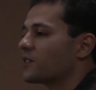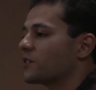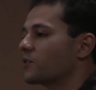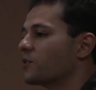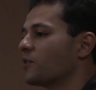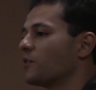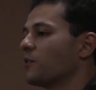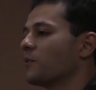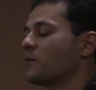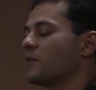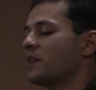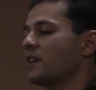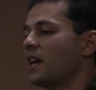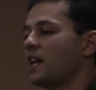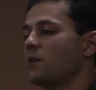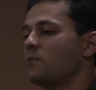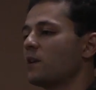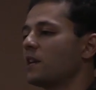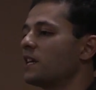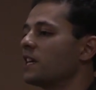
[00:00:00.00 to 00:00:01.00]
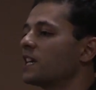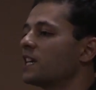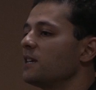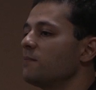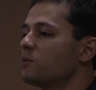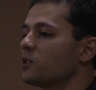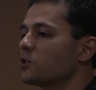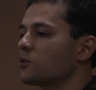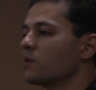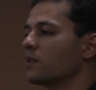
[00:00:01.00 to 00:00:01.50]
So anyway, he
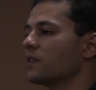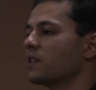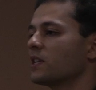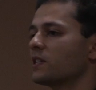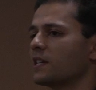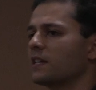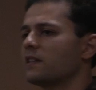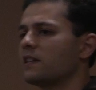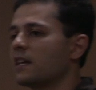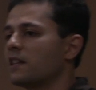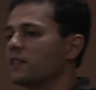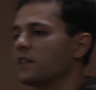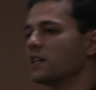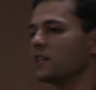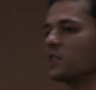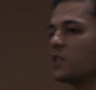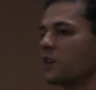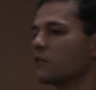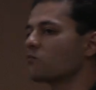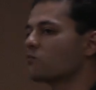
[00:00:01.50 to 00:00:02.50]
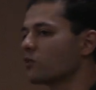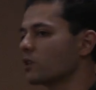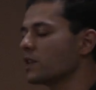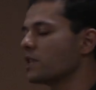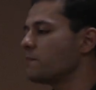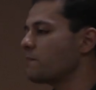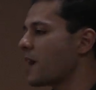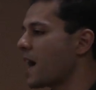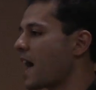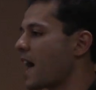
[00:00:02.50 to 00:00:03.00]
keeps doing this, and things get
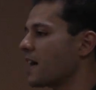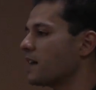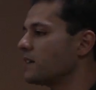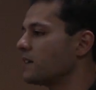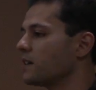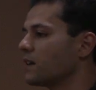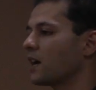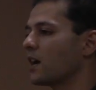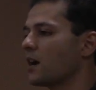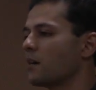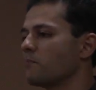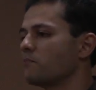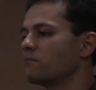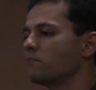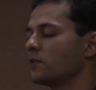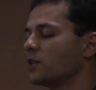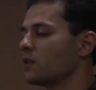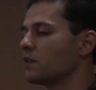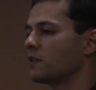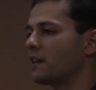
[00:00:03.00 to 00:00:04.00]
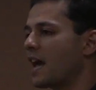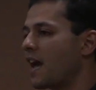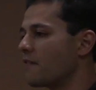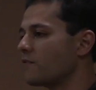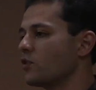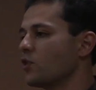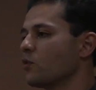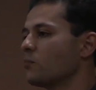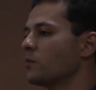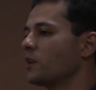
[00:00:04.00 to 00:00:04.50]
really bad. They
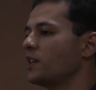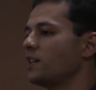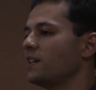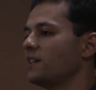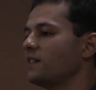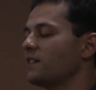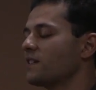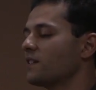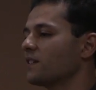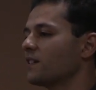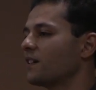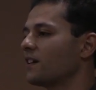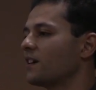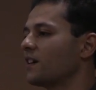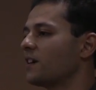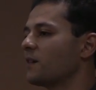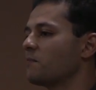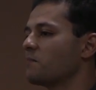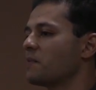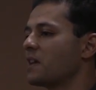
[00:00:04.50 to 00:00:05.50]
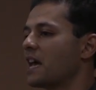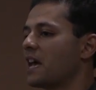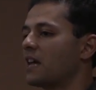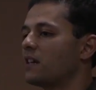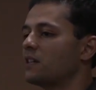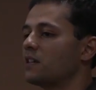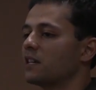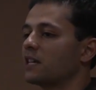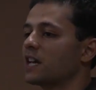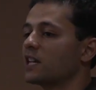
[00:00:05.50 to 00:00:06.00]
have no money,
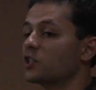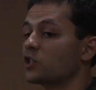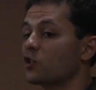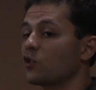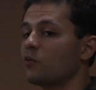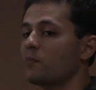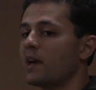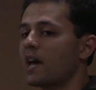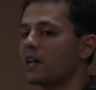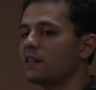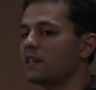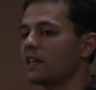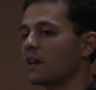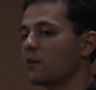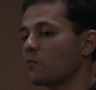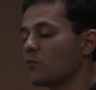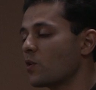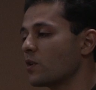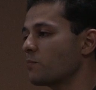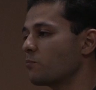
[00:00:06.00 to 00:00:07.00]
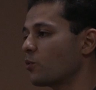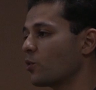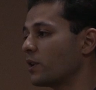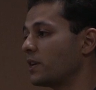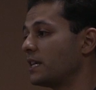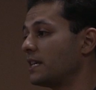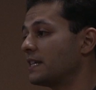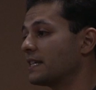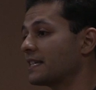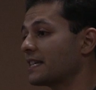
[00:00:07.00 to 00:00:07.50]
and it gets so bad that at one
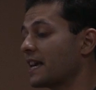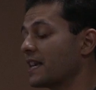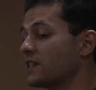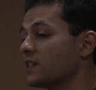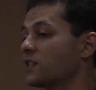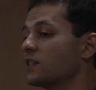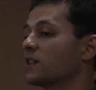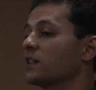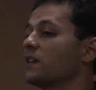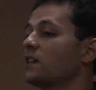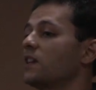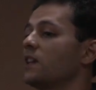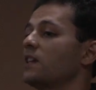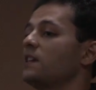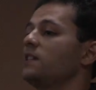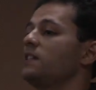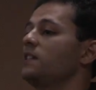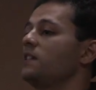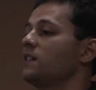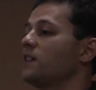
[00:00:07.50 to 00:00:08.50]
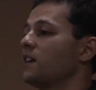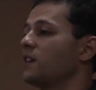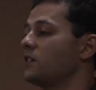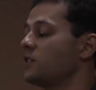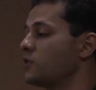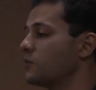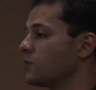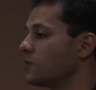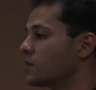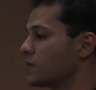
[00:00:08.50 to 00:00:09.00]
point he decides it's a good
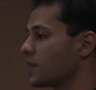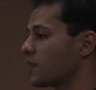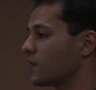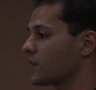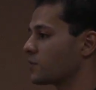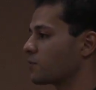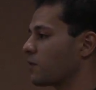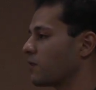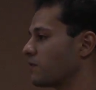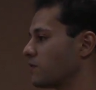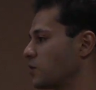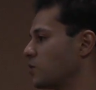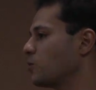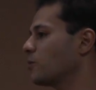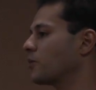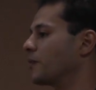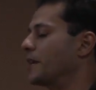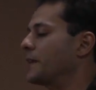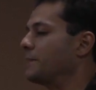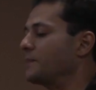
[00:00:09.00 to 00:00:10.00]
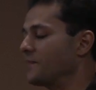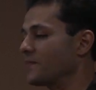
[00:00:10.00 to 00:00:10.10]
idea to sell his wife's jewelry.